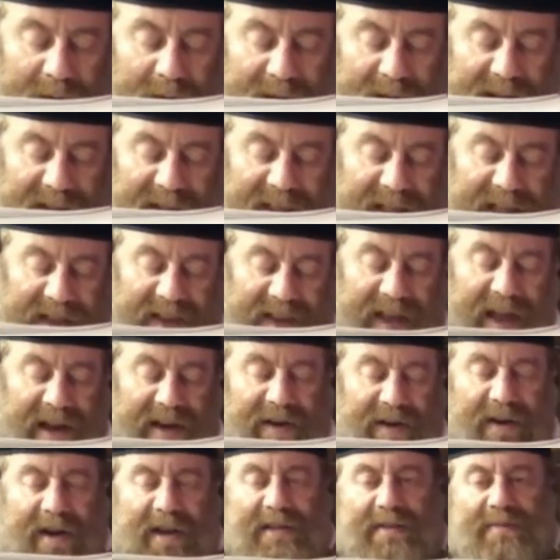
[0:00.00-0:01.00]

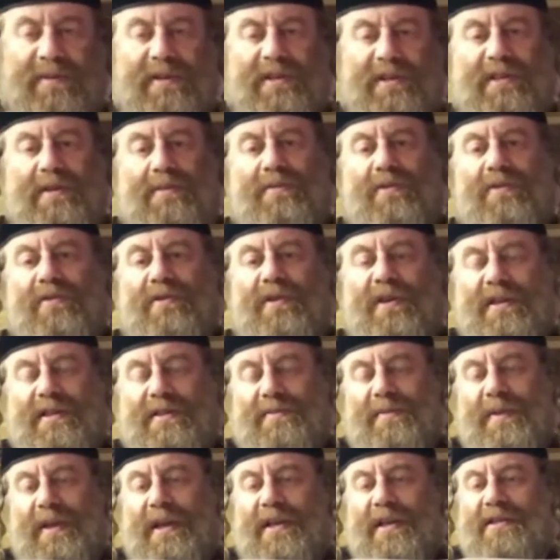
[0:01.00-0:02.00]
scenario, as Mishnah Brura
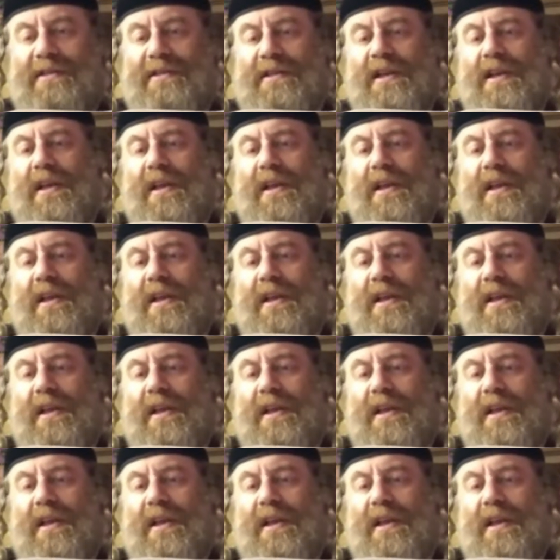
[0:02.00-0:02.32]
explained,